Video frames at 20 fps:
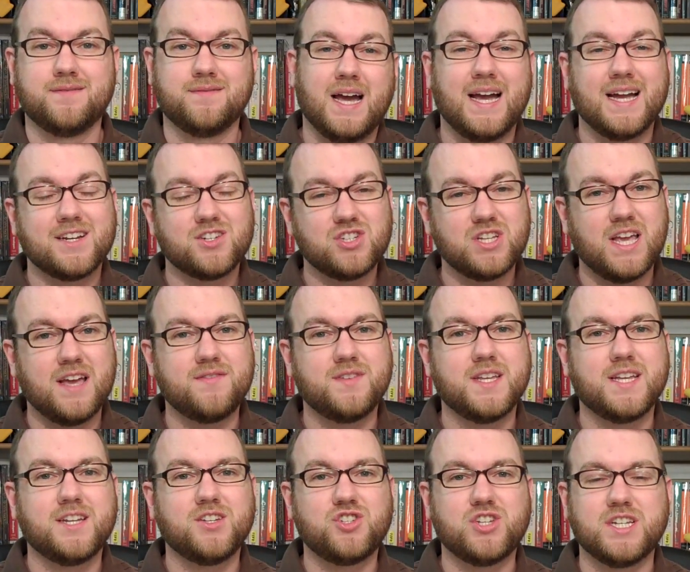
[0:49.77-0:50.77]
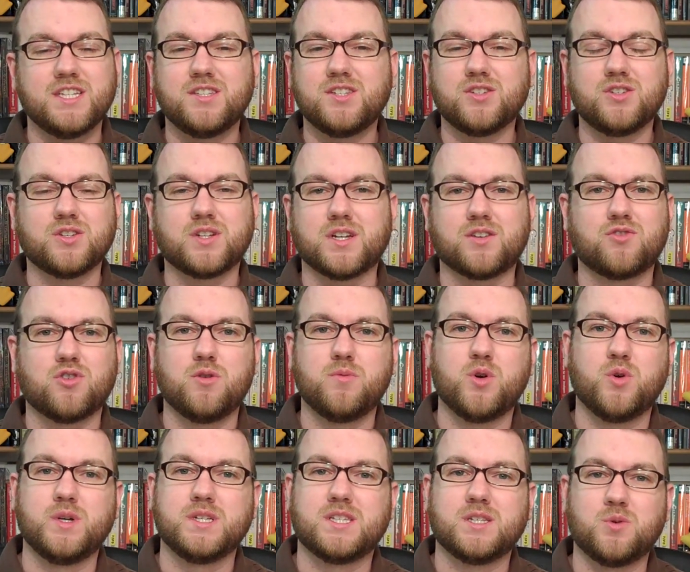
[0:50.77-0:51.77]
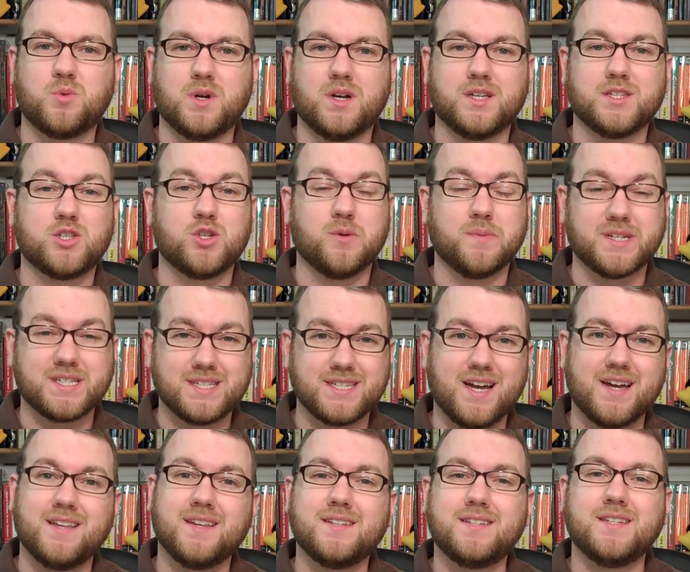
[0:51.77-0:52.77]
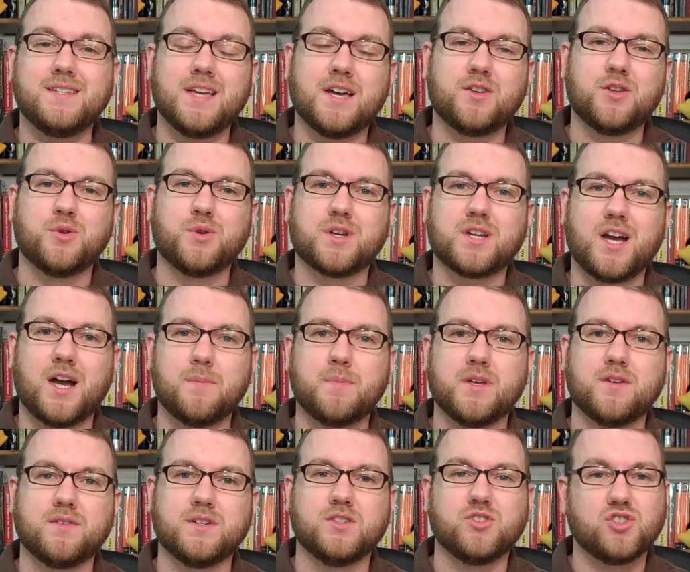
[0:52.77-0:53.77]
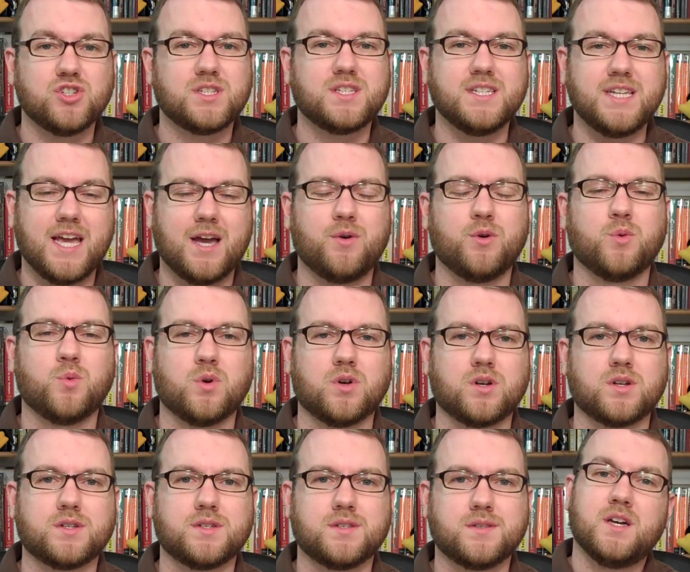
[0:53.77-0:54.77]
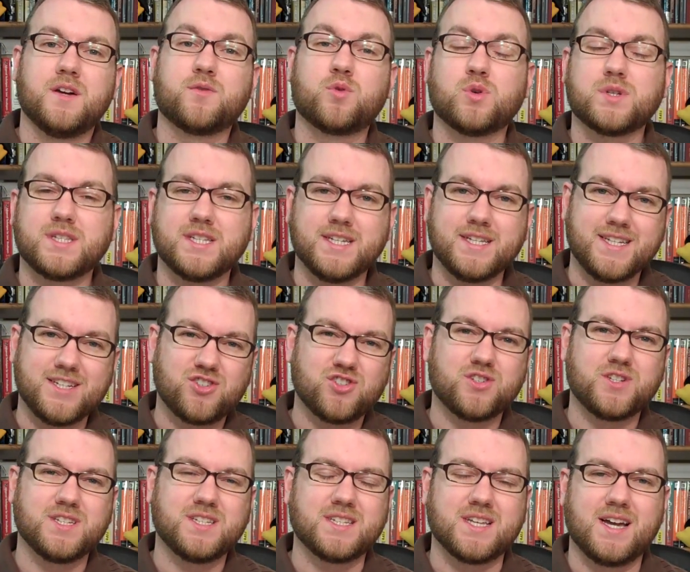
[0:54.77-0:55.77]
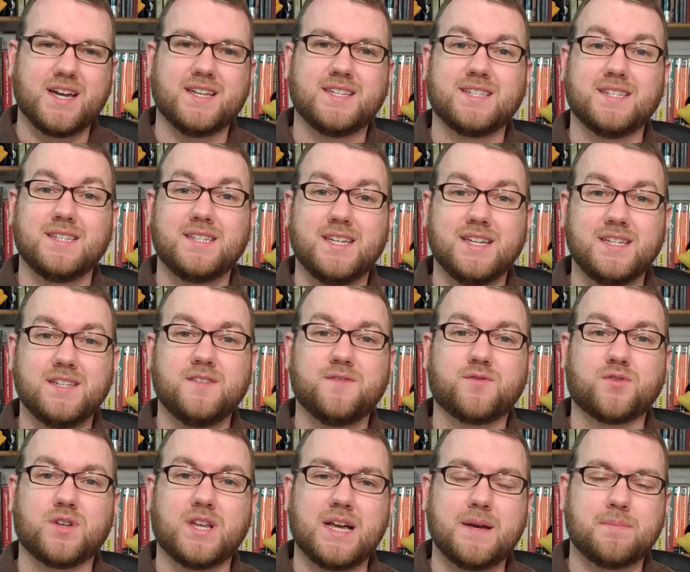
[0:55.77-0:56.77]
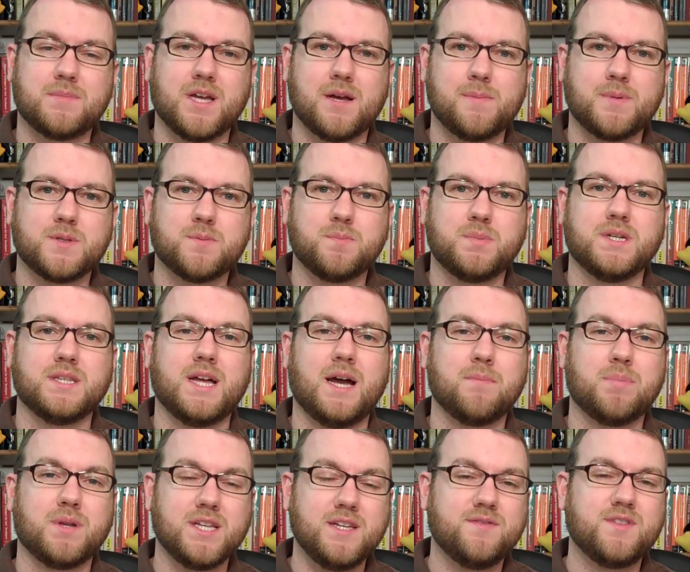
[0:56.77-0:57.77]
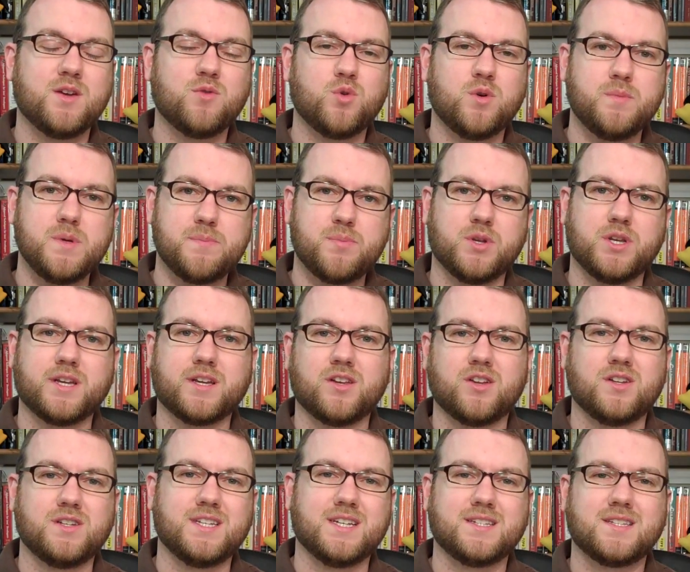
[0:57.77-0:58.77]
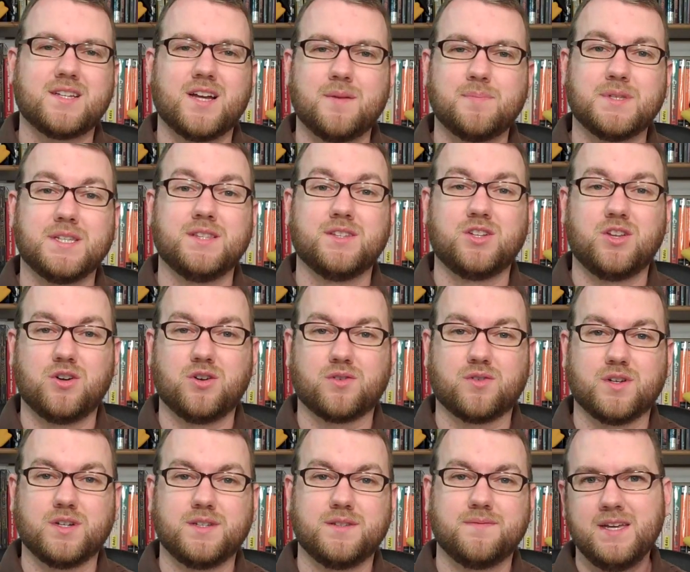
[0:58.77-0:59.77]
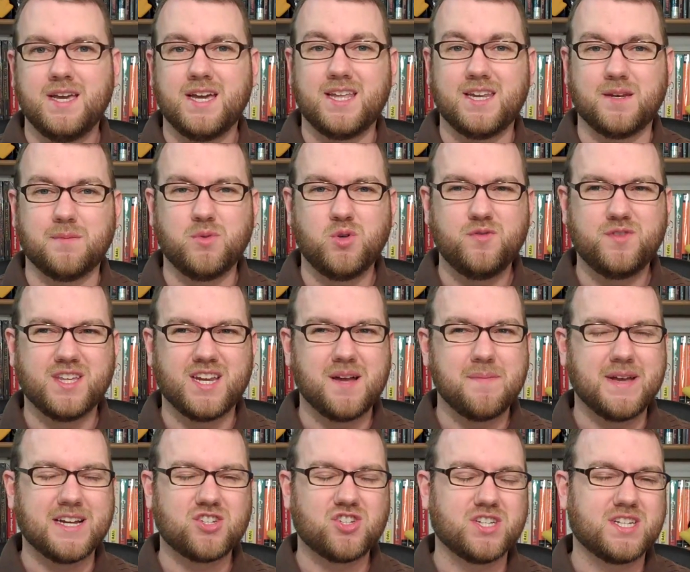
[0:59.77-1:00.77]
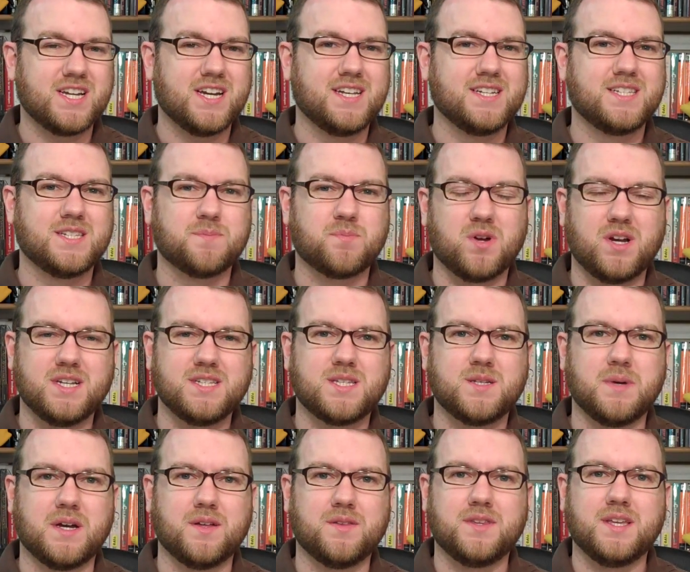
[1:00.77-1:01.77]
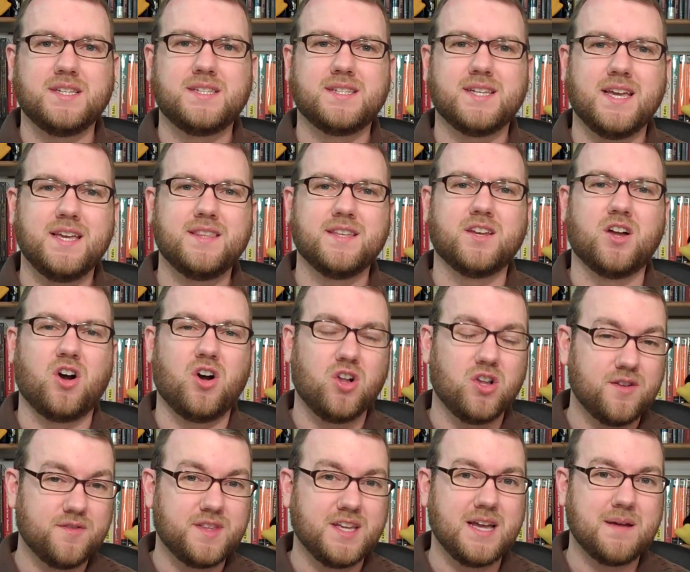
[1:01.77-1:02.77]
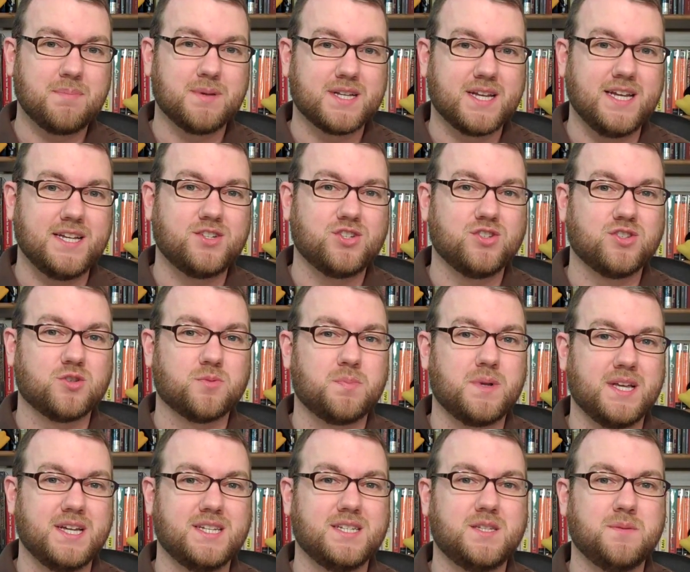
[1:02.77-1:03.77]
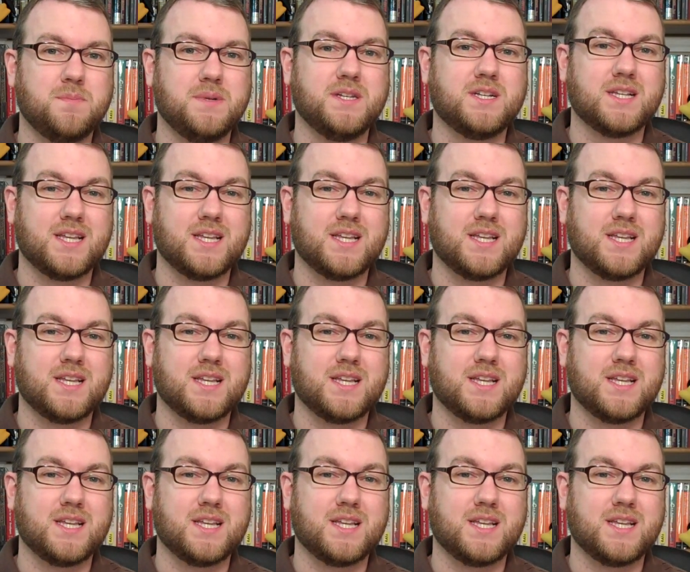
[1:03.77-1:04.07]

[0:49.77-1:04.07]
I actually haven't had a chance to look at Chrome OS in a while, so I'm excited to download a copy of it and just see how it works. Of course, the initial design is intended for laptops, but I believe they will be putting it on desktops in the long run. And in a move that I'm actually kind of surprised about, they say that all of the applications are planned to be